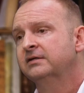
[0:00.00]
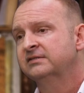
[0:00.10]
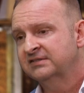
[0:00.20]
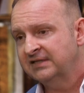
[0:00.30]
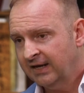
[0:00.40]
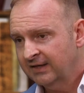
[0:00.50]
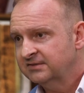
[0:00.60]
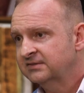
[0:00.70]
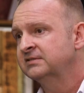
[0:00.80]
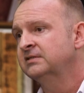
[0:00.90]

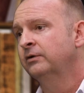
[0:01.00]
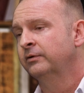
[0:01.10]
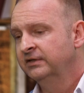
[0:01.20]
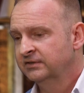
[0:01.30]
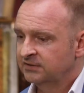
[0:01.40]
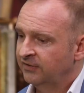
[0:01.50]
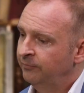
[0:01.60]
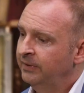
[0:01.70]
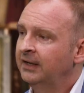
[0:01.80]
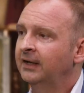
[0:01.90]
second series
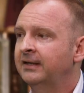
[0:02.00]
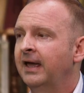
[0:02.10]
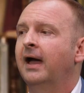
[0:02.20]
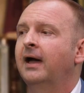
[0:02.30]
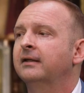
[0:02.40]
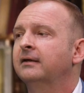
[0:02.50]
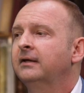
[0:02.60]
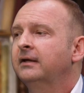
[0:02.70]
of being a dad.